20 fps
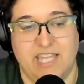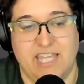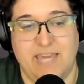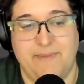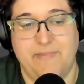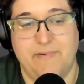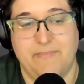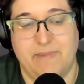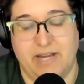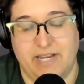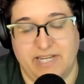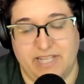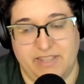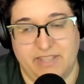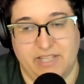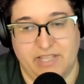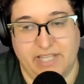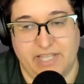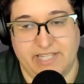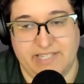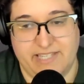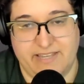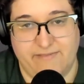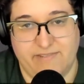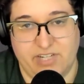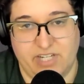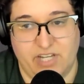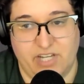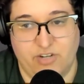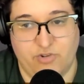And keep in mind, in the late
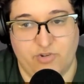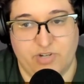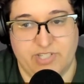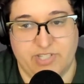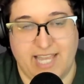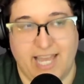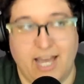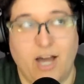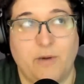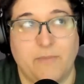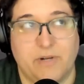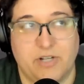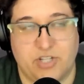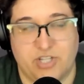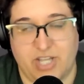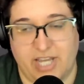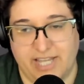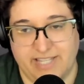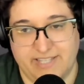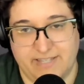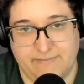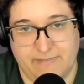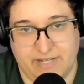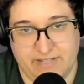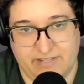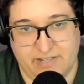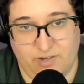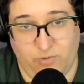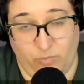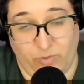1700s, how much science and
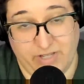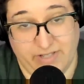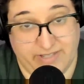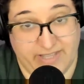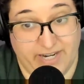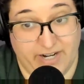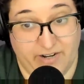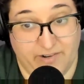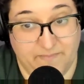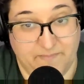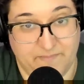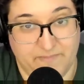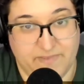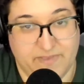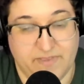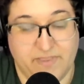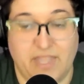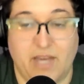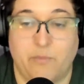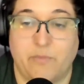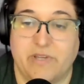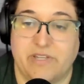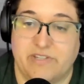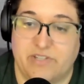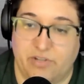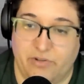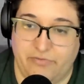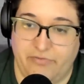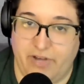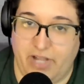medicine was there that we
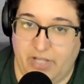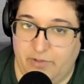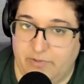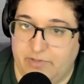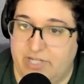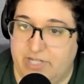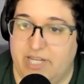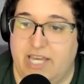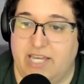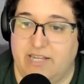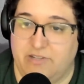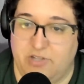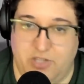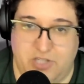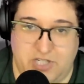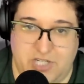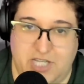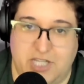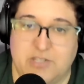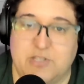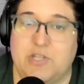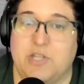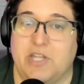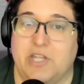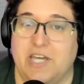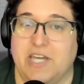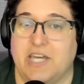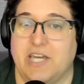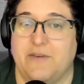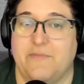still follow today to the T. So
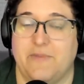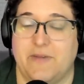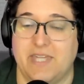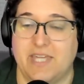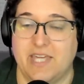like he,